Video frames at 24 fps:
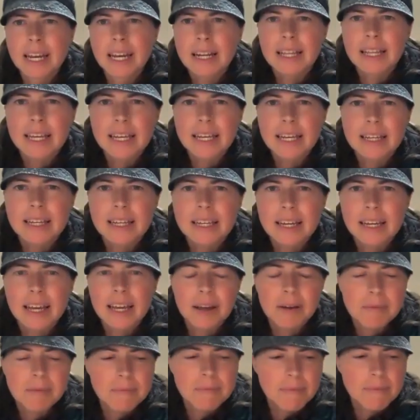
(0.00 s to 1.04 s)
And I like
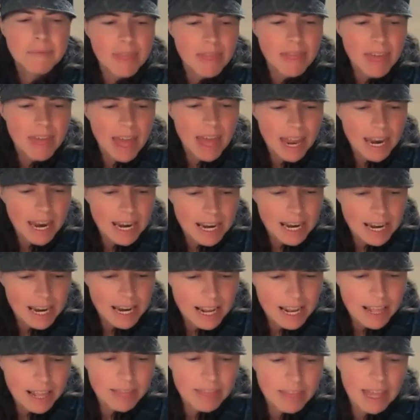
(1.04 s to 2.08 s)
that
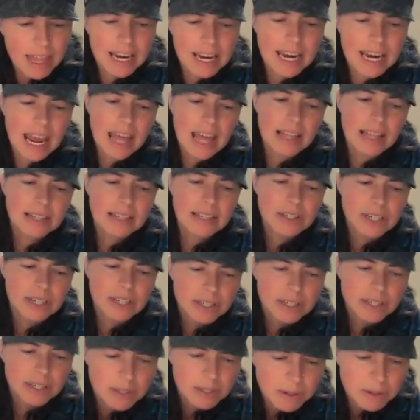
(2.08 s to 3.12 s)

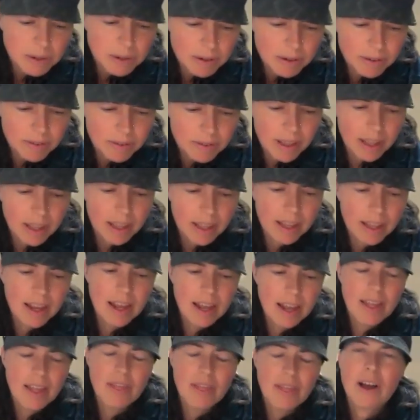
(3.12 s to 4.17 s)
analogy too of
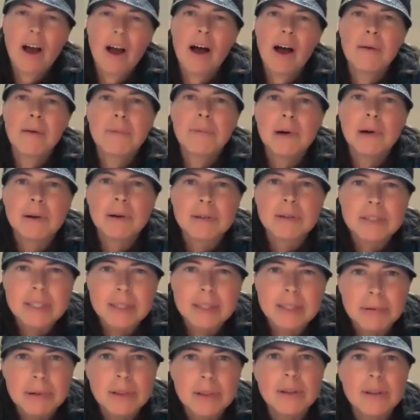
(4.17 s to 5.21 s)
the compost,
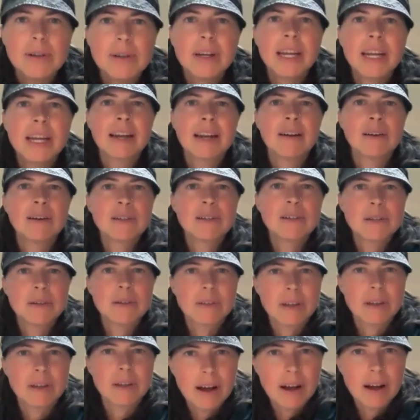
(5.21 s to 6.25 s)
the polluting, and also
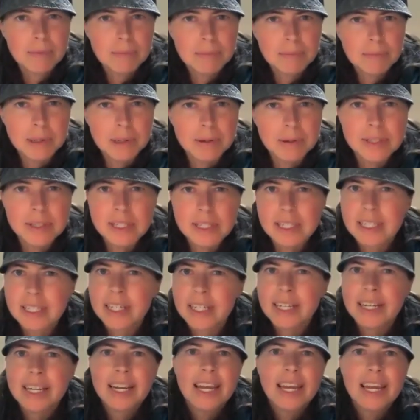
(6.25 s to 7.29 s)
the compost.
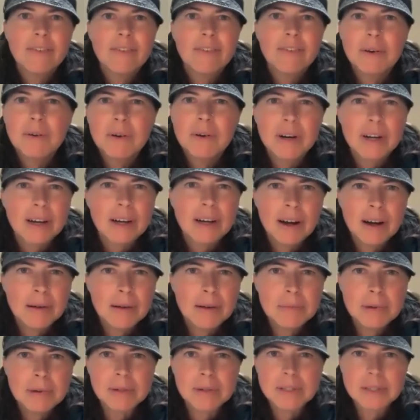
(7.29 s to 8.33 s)
If you want to
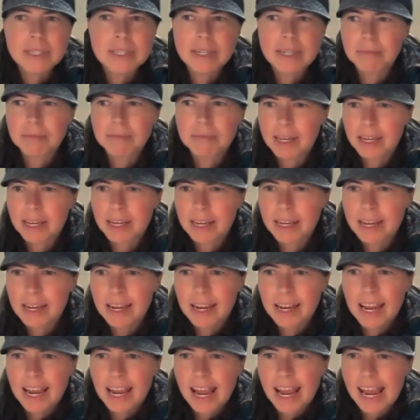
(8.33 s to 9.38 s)
compost something,
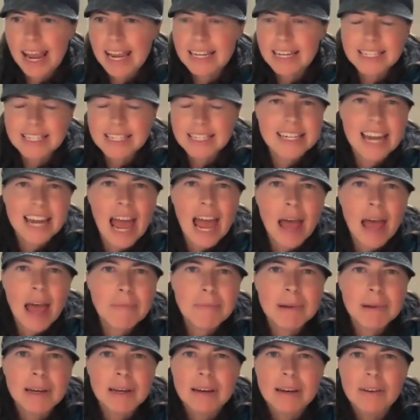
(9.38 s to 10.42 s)
it doesn't happen
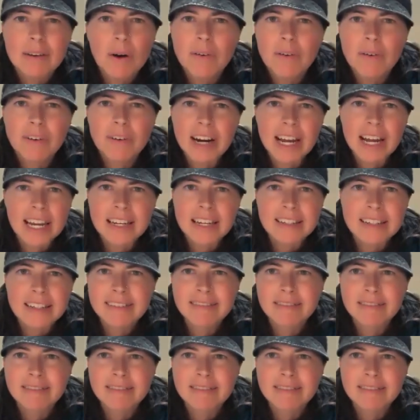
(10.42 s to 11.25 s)
overnight,